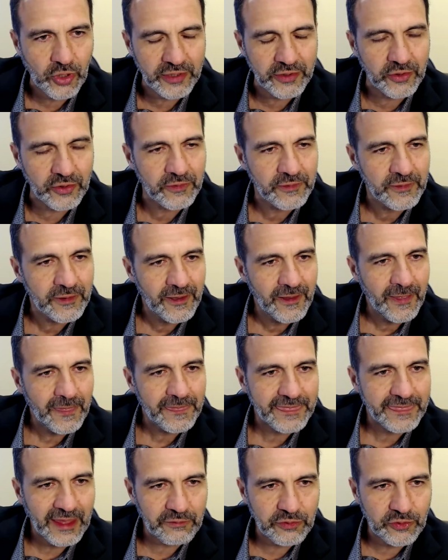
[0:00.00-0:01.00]
Ohio
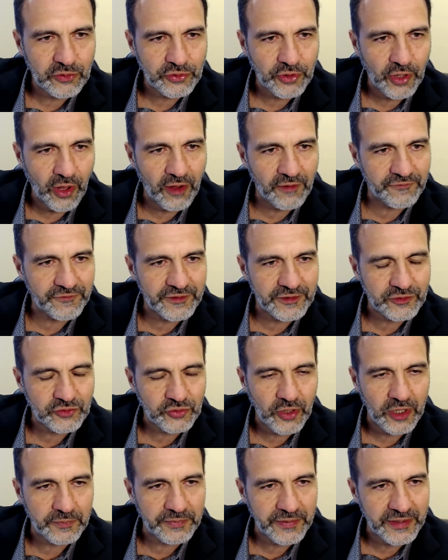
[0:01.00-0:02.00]
that we could offer
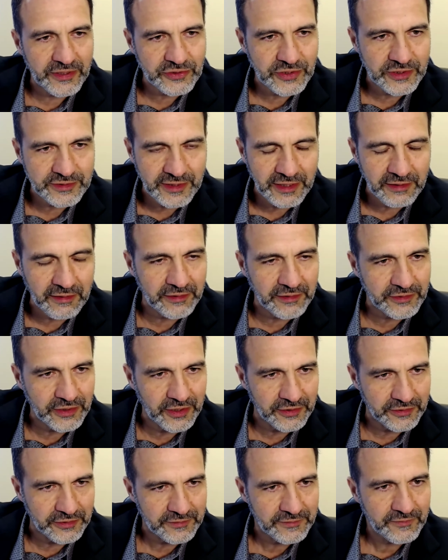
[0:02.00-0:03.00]
to our patients around
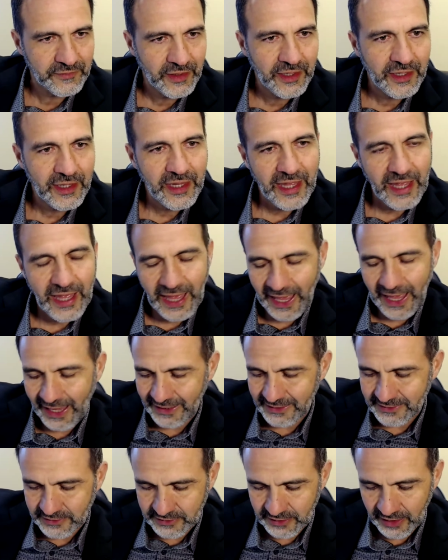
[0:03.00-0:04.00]
here.
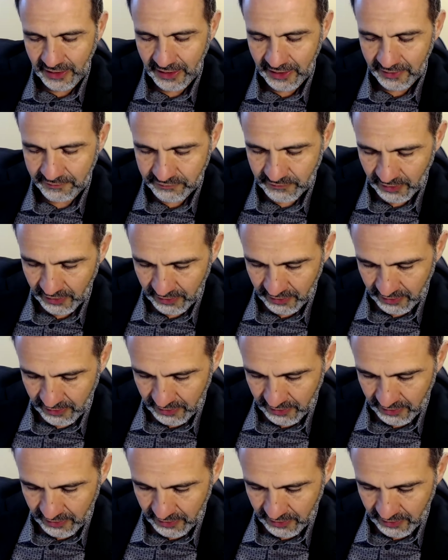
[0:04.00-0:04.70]
And I